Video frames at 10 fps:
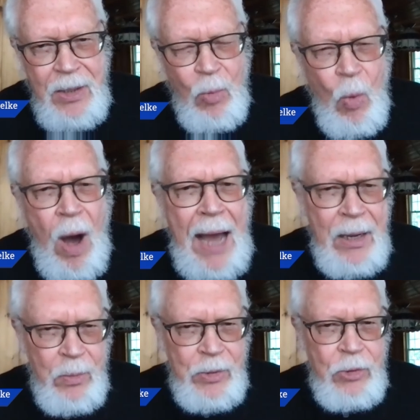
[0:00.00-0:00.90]
why
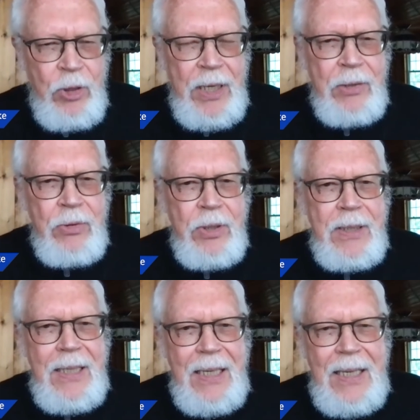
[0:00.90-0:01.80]
it was changing,
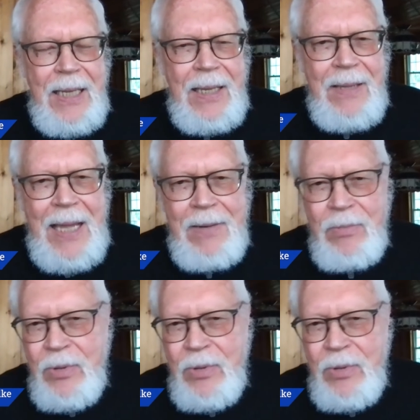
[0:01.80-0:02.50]
and then